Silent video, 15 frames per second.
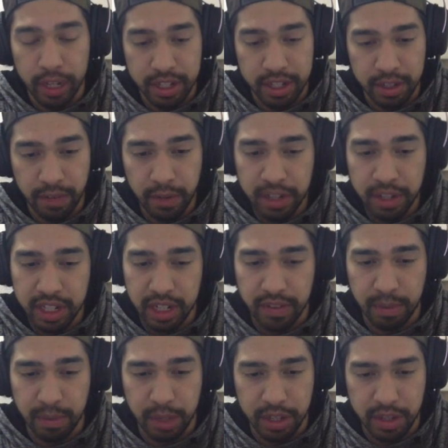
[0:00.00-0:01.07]
So first thing I'm
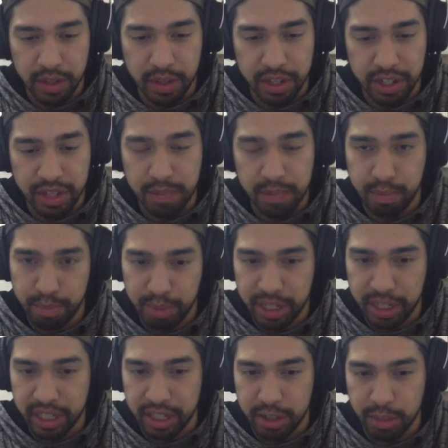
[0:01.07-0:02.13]
going to do is just
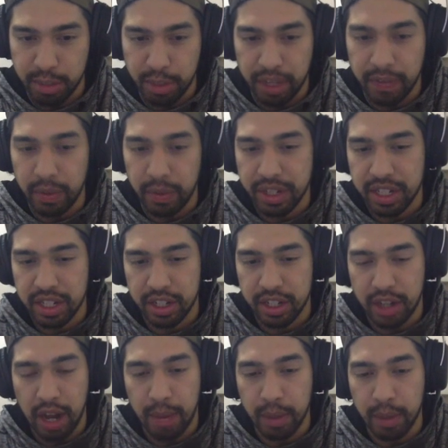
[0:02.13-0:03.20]
protect the entry point. If he wants us to
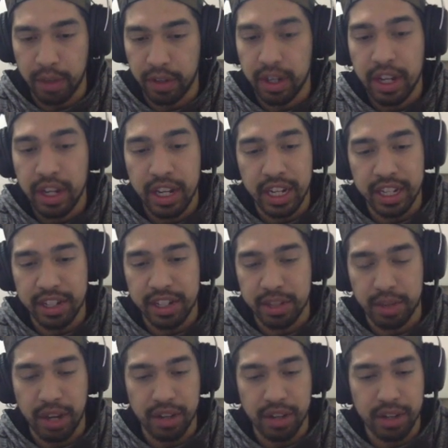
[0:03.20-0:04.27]
top over, he gets
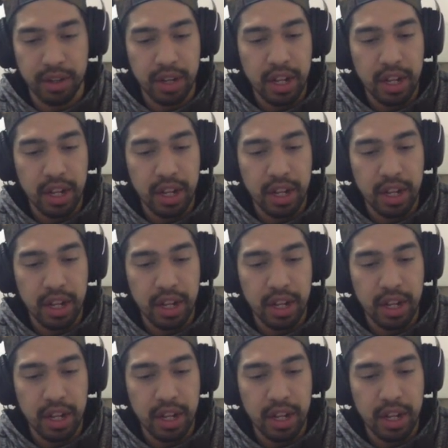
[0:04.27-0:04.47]
surrounded.